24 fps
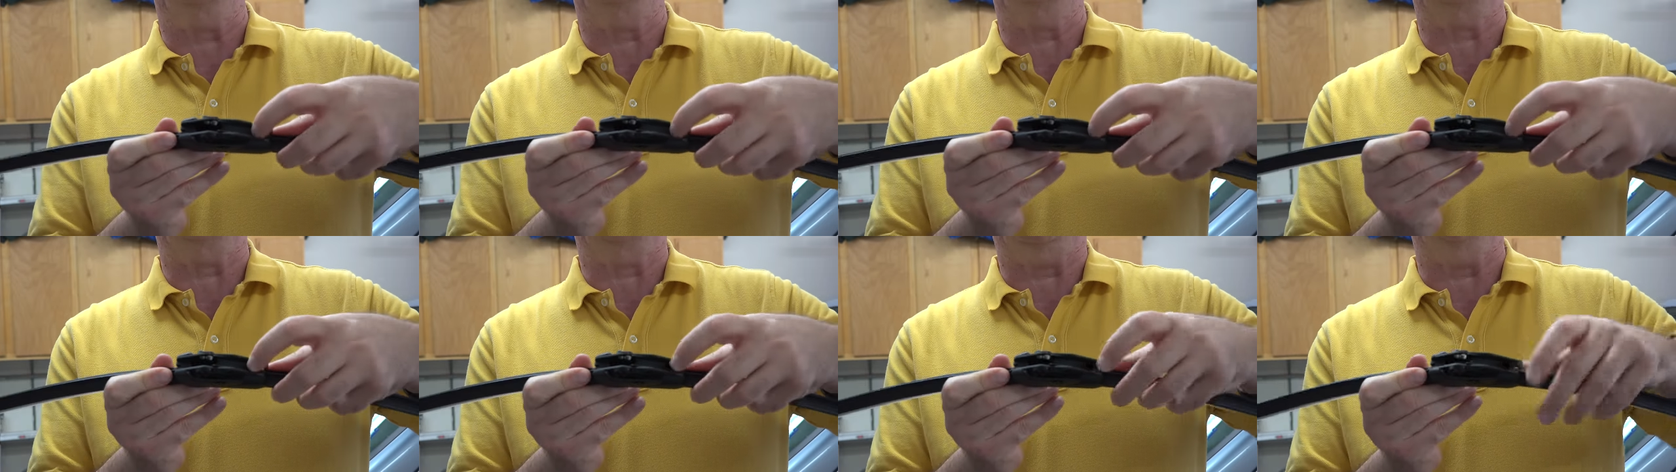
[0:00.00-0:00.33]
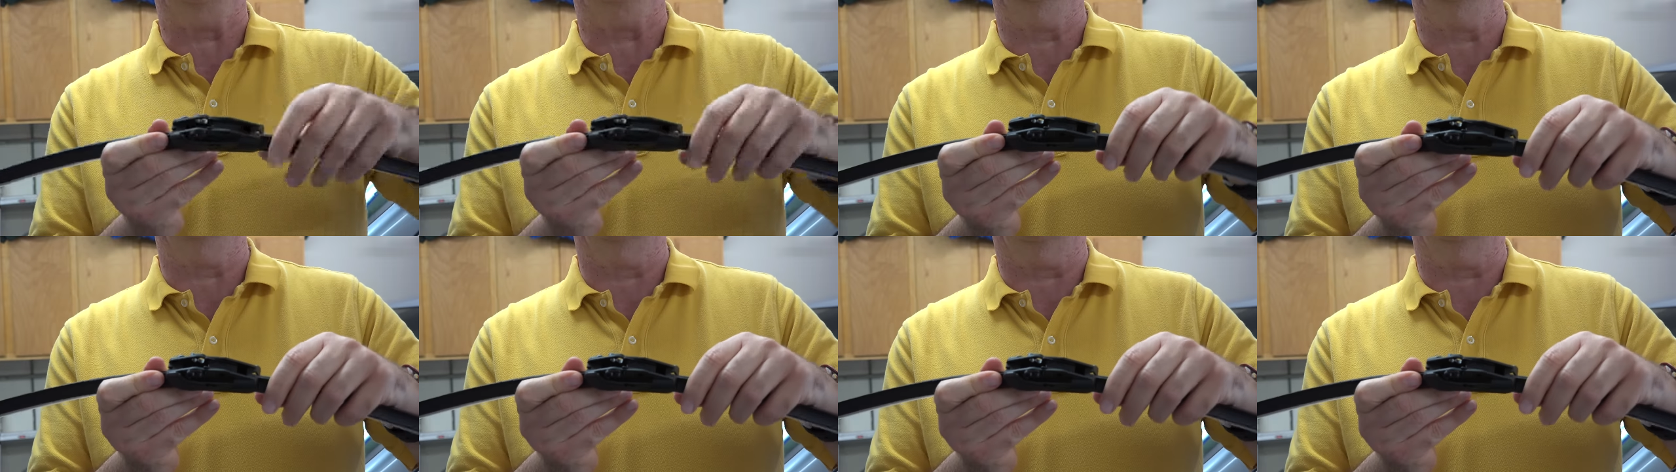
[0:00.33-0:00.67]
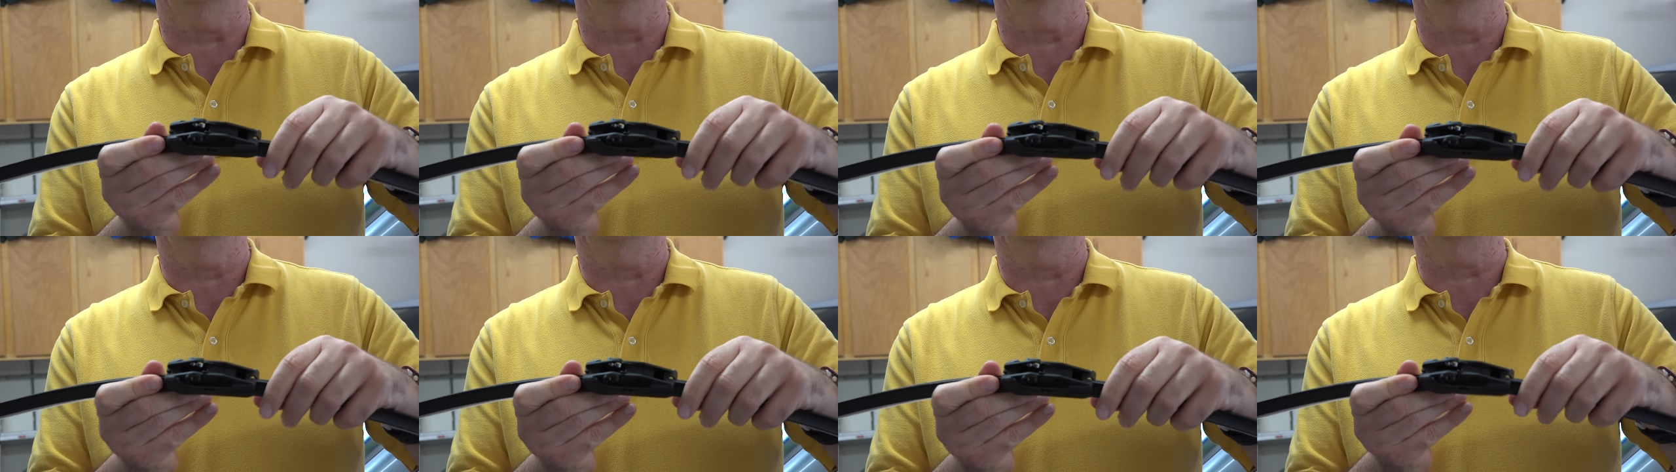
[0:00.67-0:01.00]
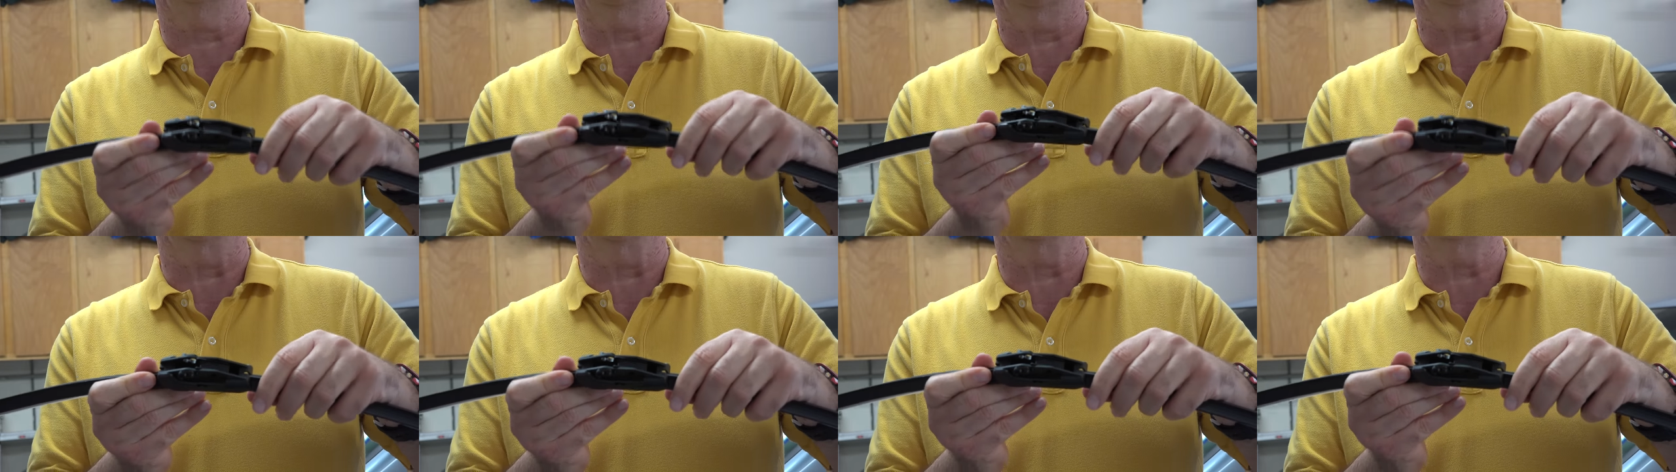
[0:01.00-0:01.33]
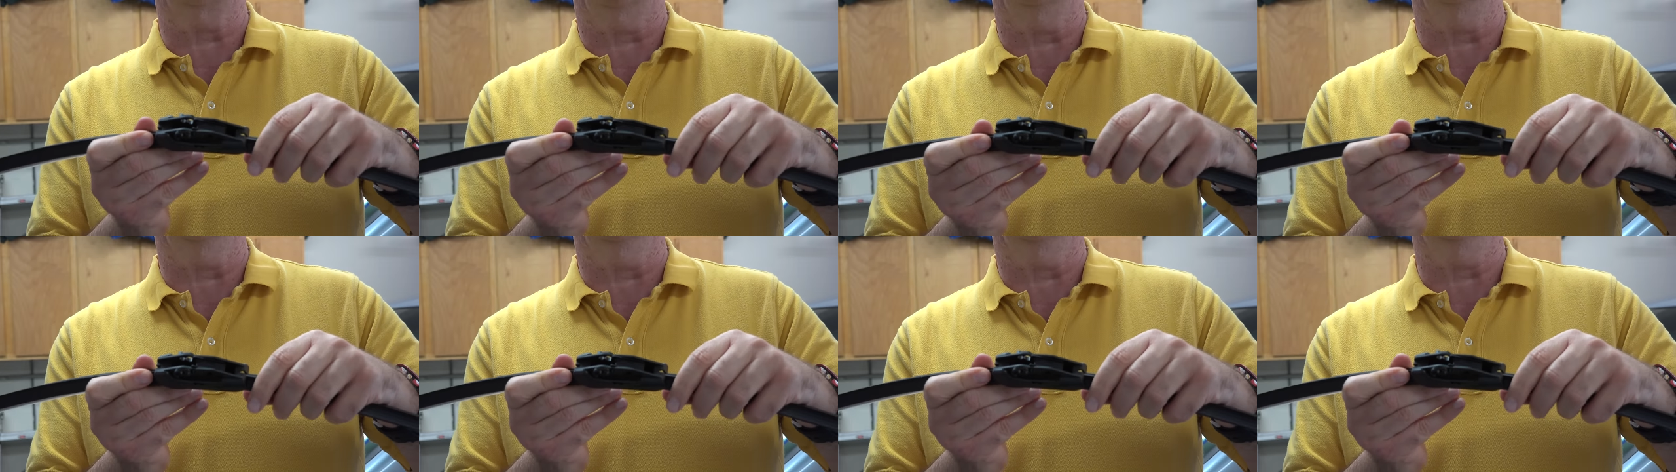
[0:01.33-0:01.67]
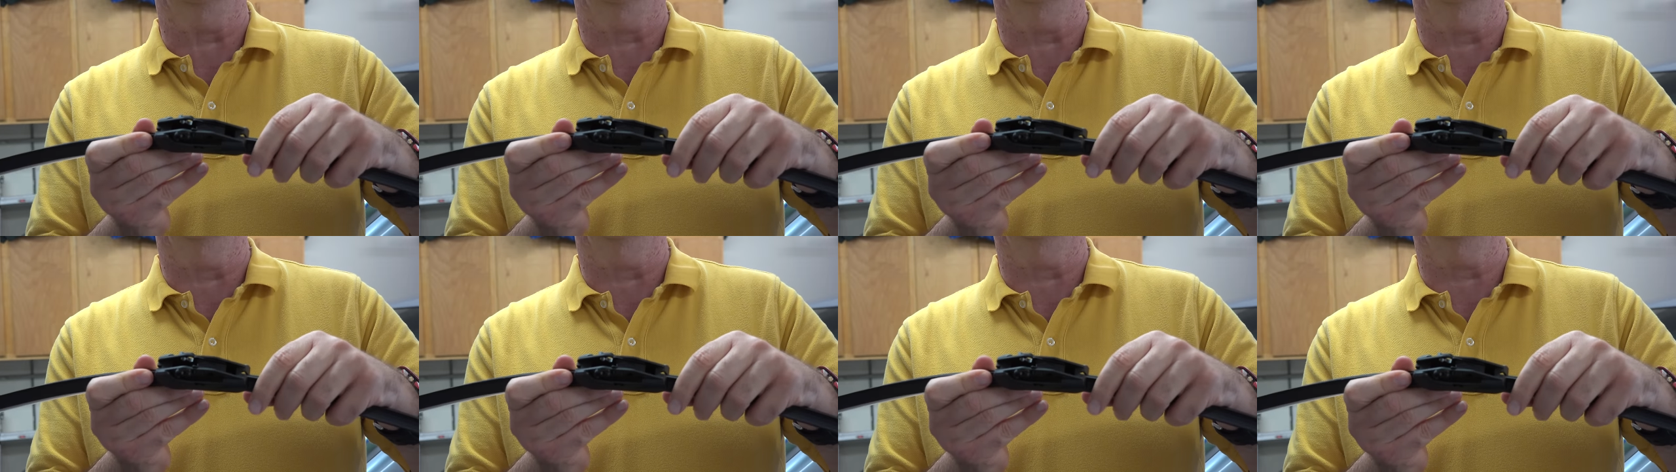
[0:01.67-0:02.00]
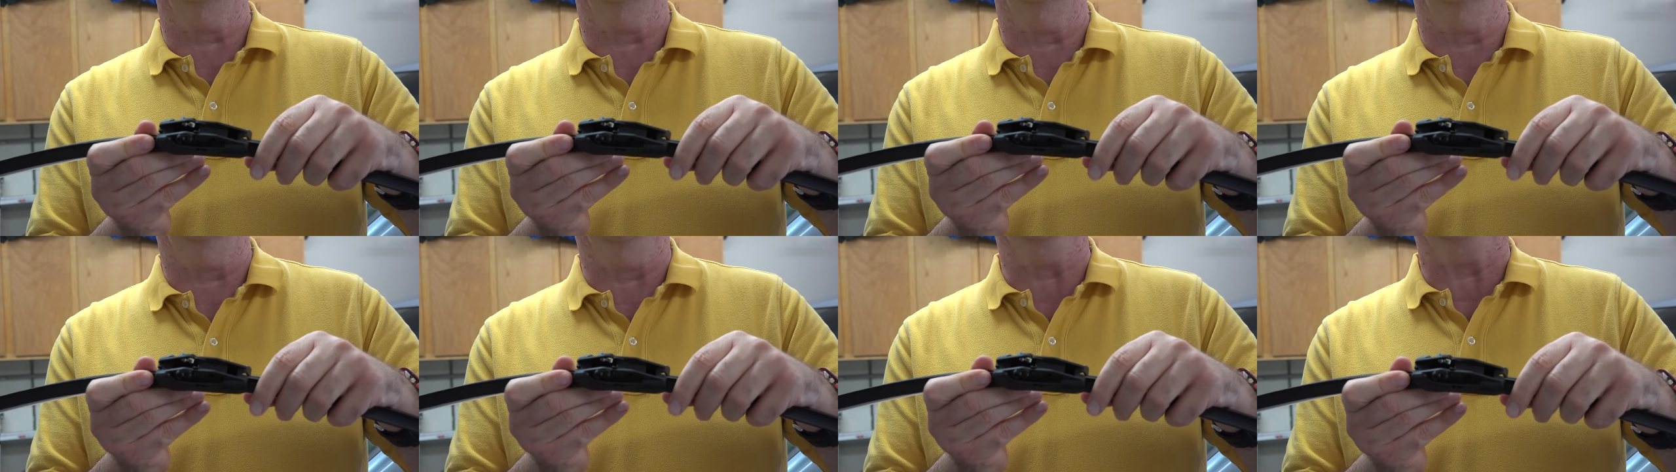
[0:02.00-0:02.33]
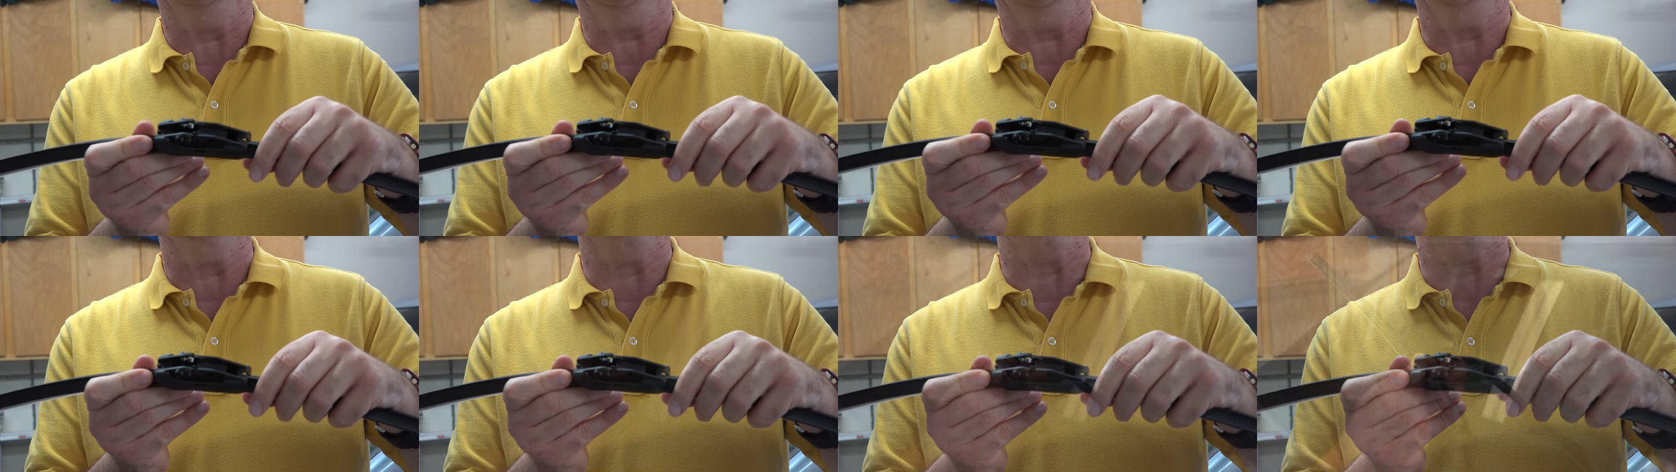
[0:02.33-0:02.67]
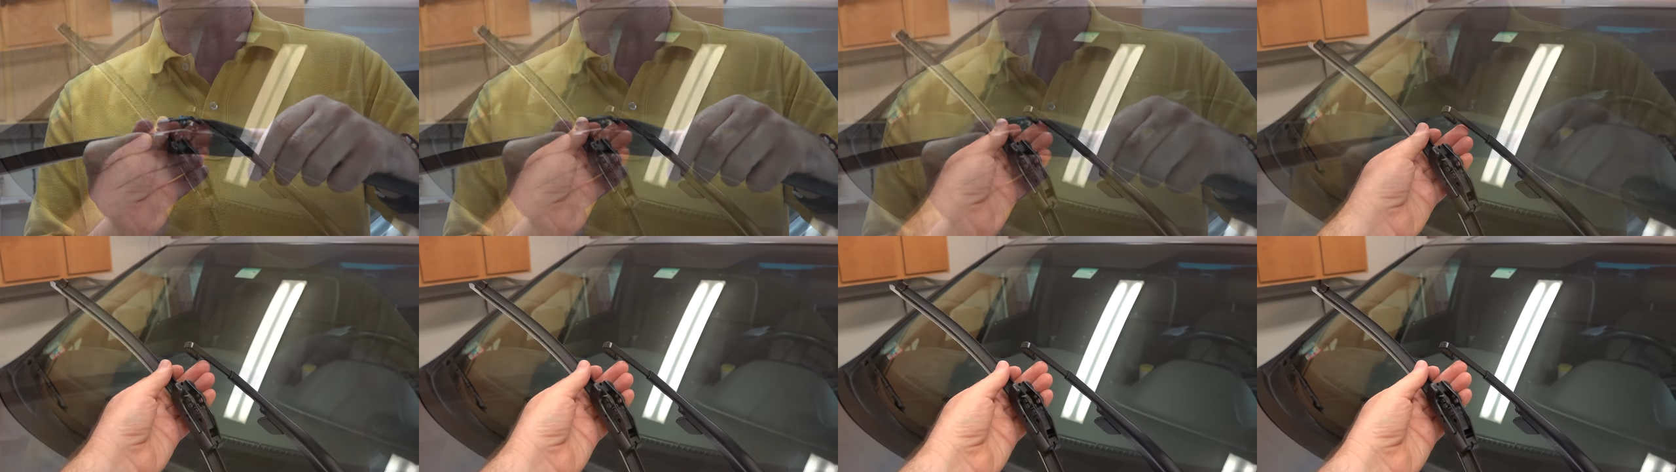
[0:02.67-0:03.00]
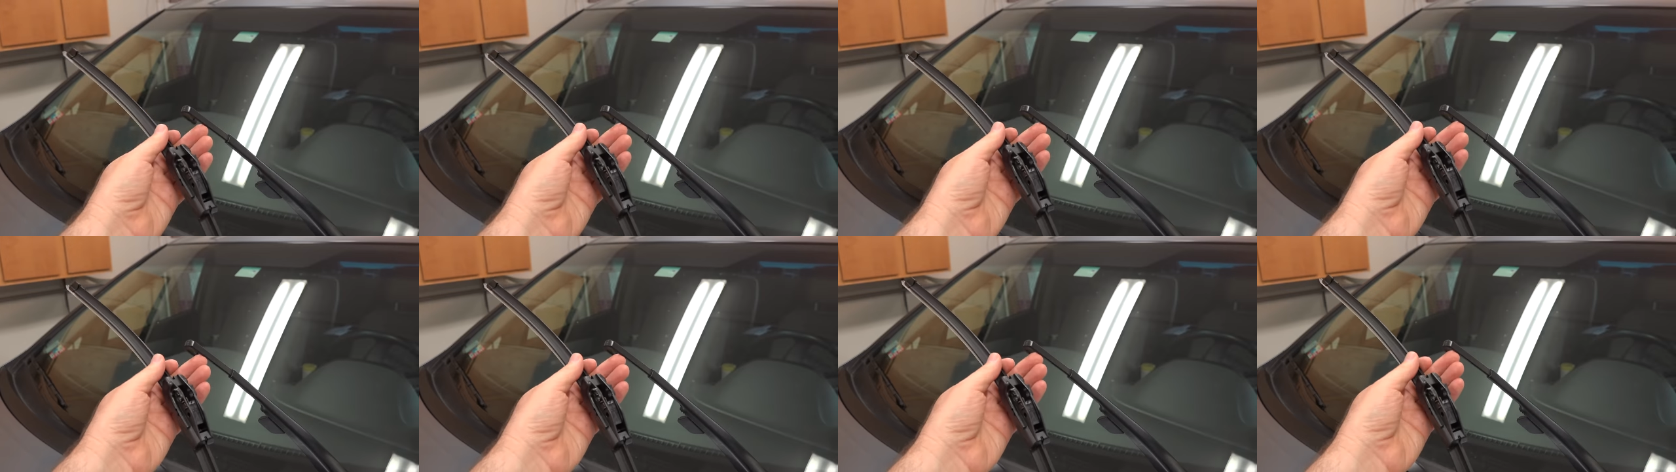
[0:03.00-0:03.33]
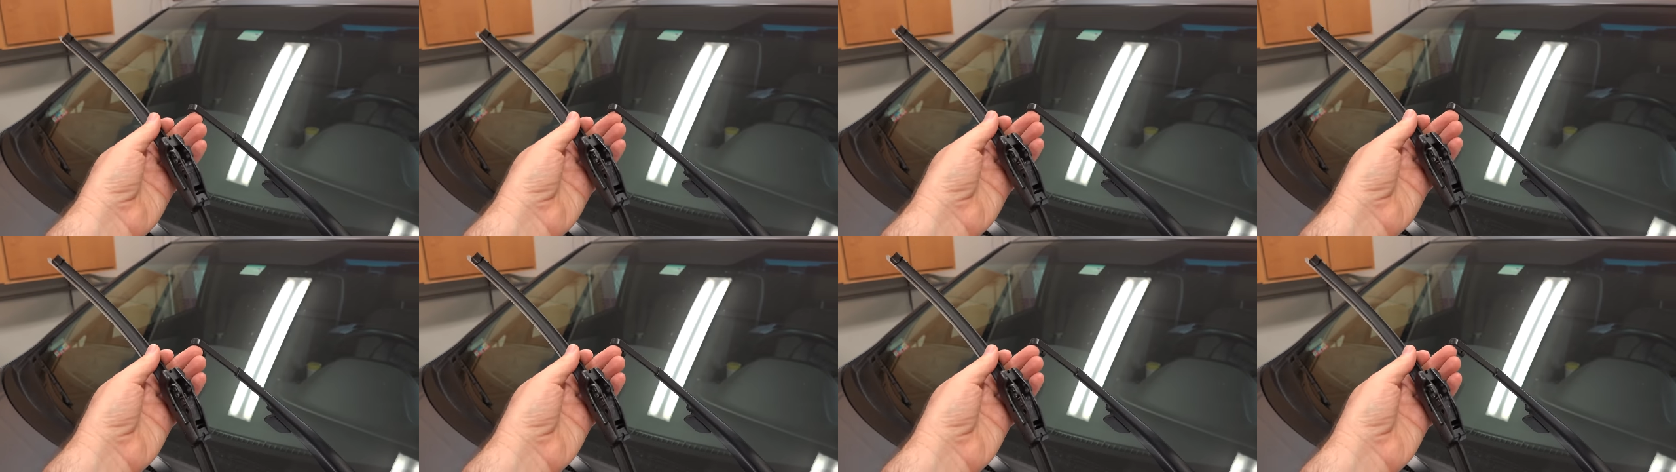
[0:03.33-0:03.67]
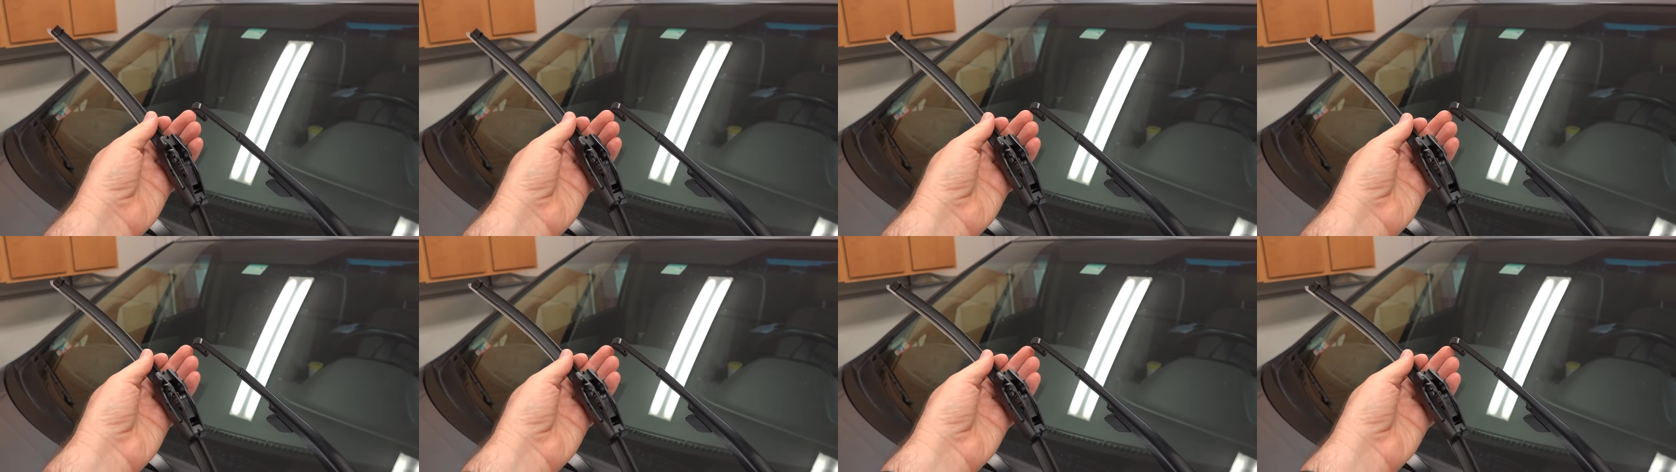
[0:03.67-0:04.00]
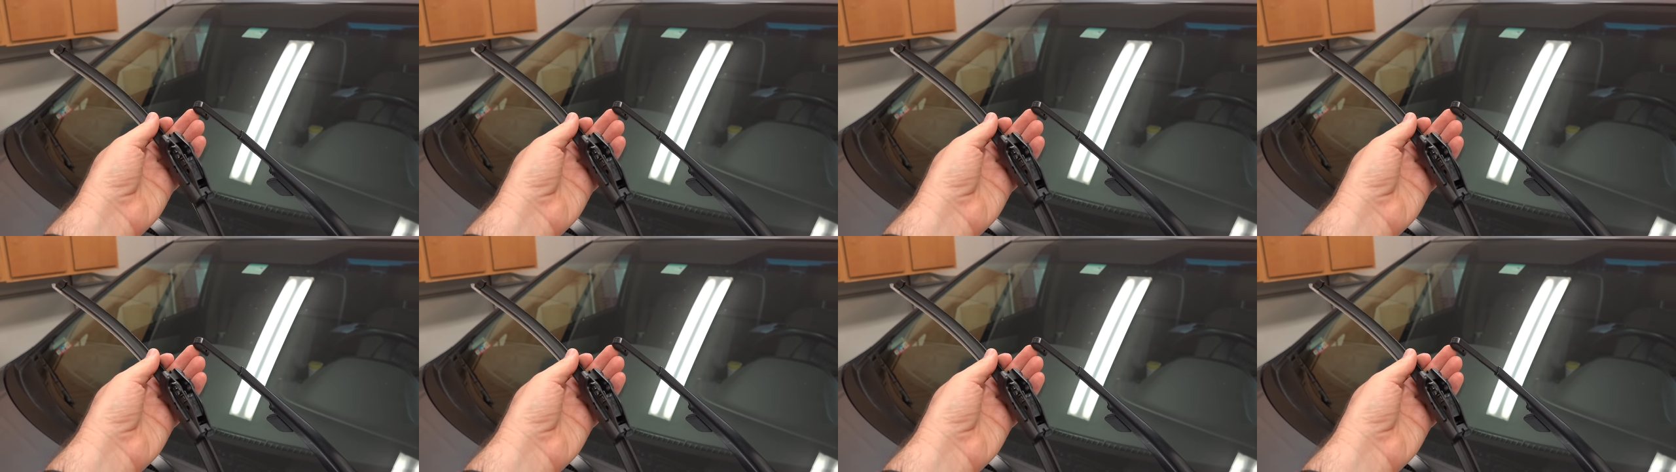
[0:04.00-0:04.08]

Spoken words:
No face is visible, so there are no lips to read.